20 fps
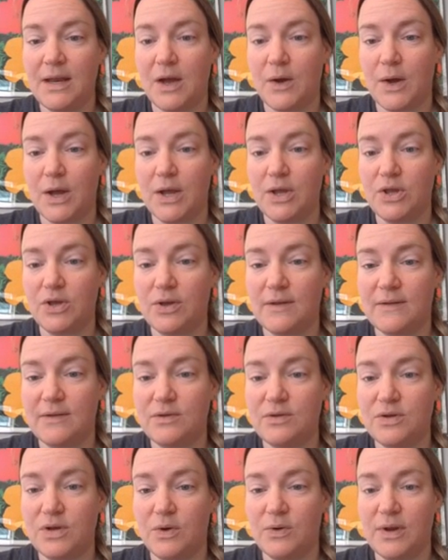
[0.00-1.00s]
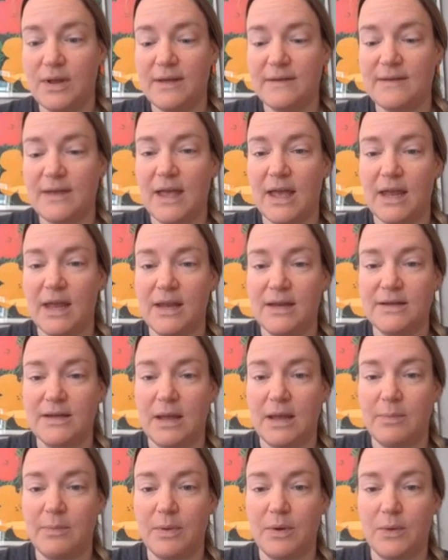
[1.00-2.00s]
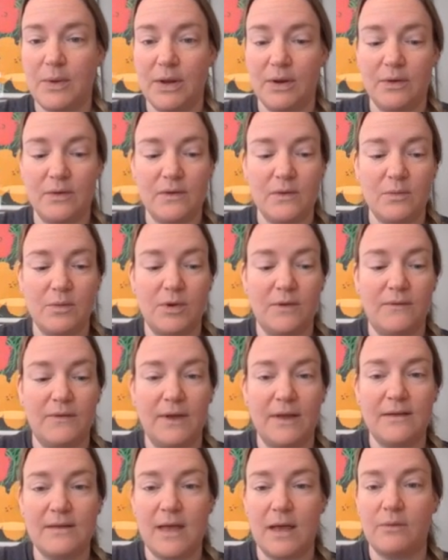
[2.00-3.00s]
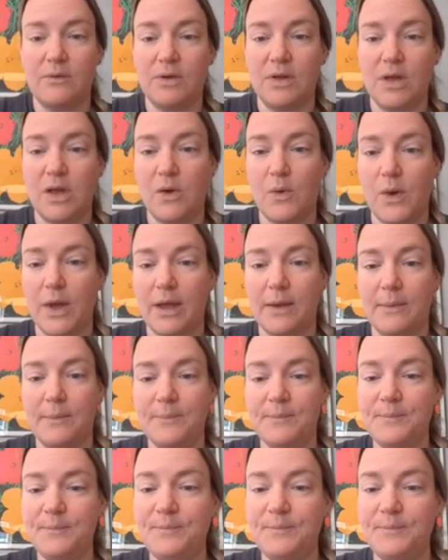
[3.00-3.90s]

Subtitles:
Now, I just noticed I had a typo here, so I'm going to fix that really quick.